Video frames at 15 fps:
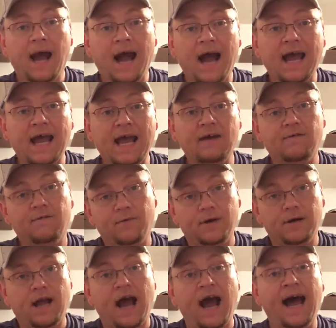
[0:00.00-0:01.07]
I have
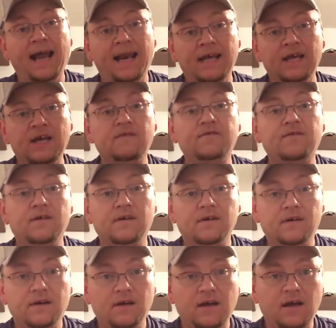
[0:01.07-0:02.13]
one. I live
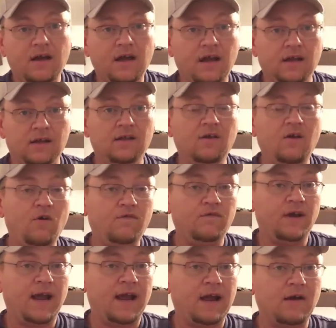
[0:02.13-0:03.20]
a little
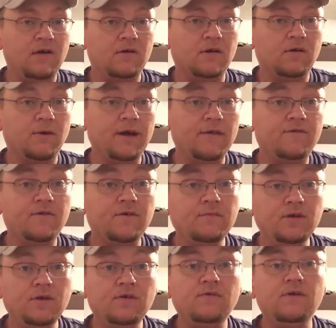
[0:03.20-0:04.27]
over an hour away from
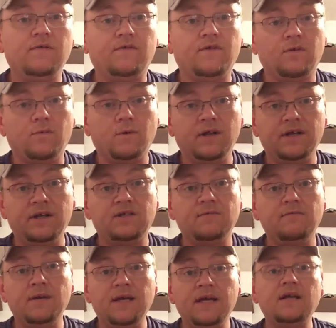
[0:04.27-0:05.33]
you. If you're willing to
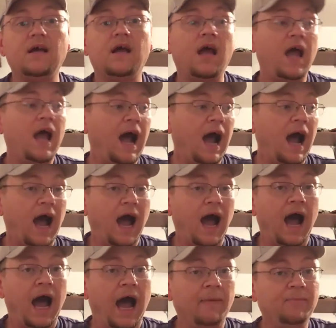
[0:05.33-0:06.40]
meet,
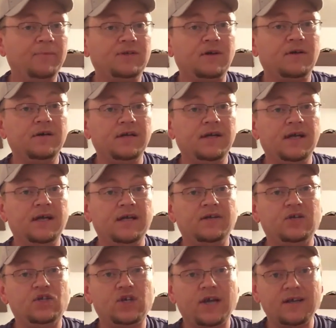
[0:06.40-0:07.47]
I'm starting to get
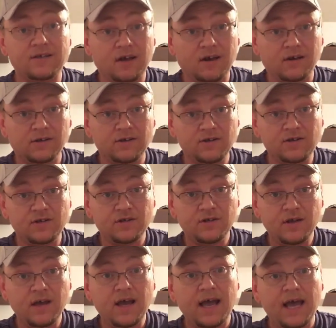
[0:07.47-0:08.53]
into chase haulers
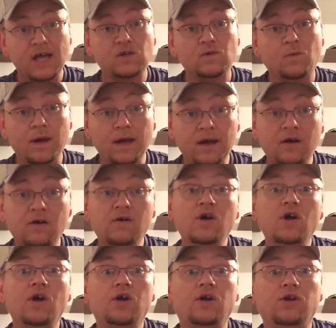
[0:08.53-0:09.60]
as well.
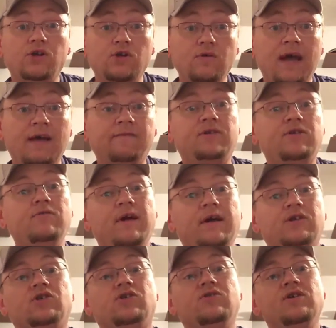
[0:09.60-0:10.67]
You have 2
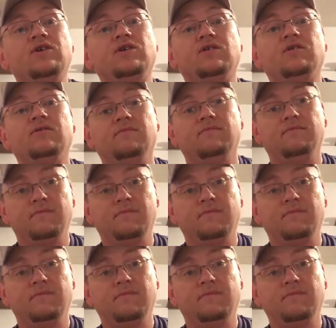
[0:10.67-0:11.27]
extras.